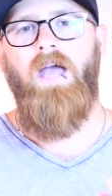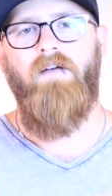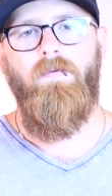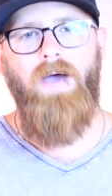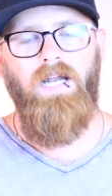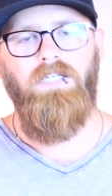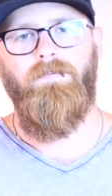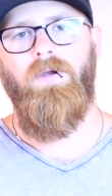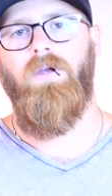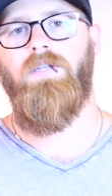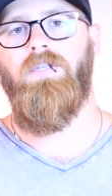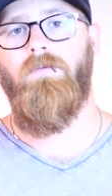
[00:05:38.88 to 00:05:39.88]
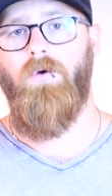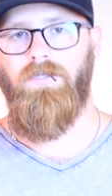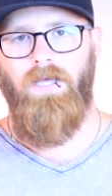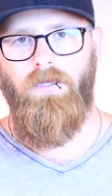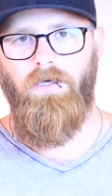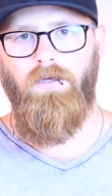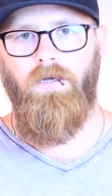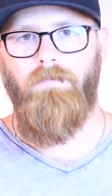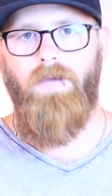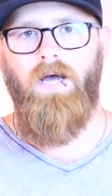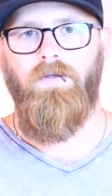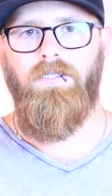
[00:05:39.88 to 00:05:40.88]
have a bad experience and they're most likely going
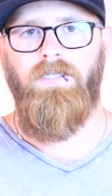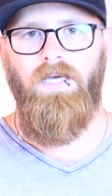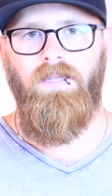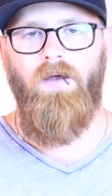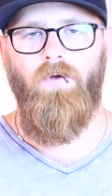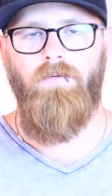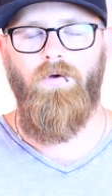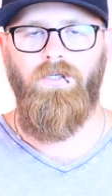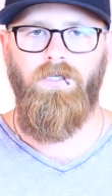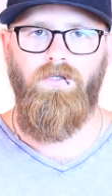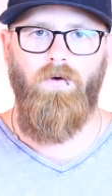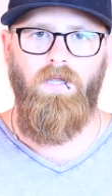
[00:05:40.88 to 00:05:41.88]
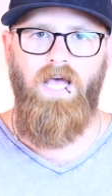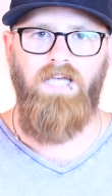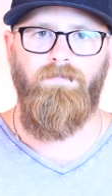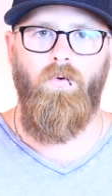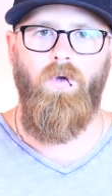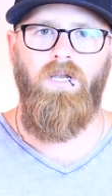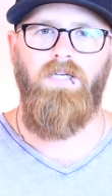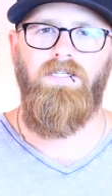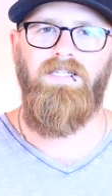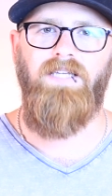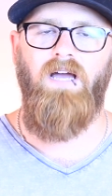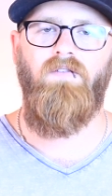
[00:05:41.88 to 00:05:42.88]
to bounce. And that really brings us to our last point is
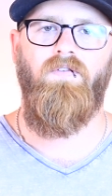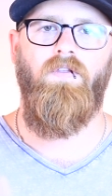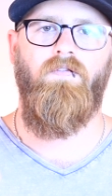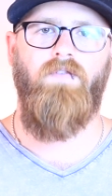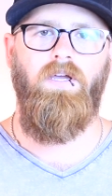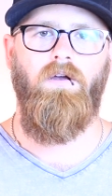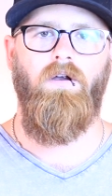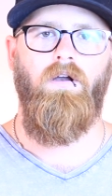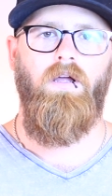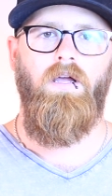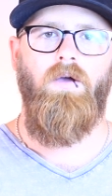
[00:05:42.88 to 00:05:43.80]
design for the finger.